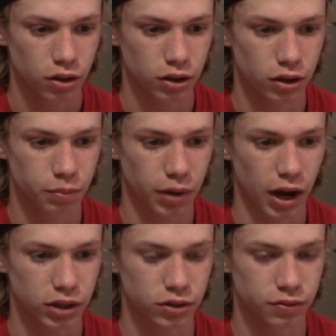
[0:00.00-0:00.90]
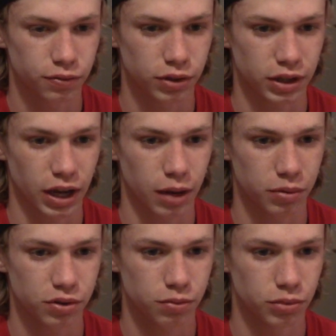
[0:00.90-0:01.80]
the passion for the game
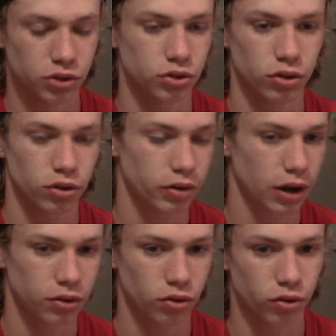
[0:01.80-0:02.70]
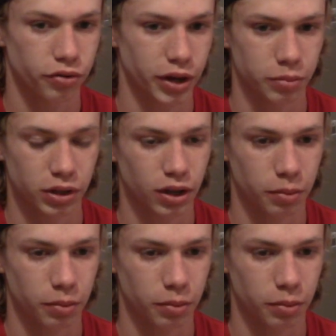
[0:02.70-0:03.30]
is mutual around the whole family.